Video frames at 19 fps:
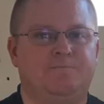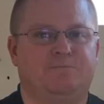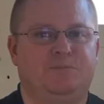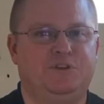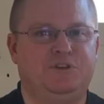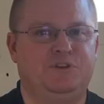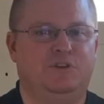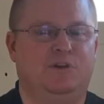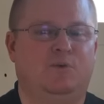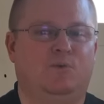
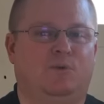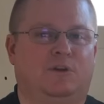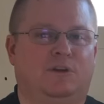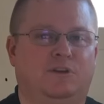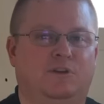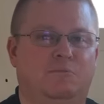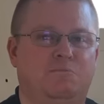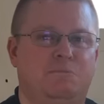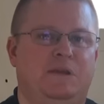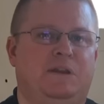But you know, we're
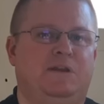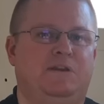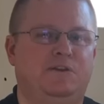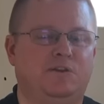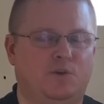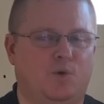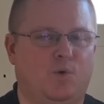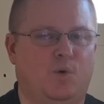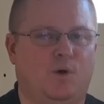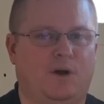committed to
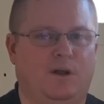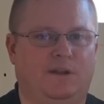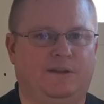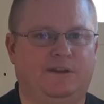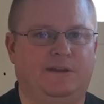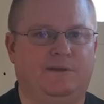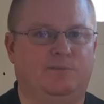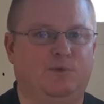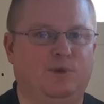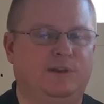
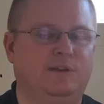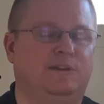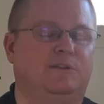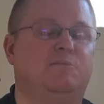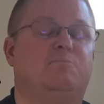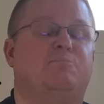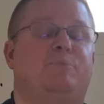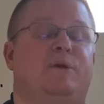quality and bringing the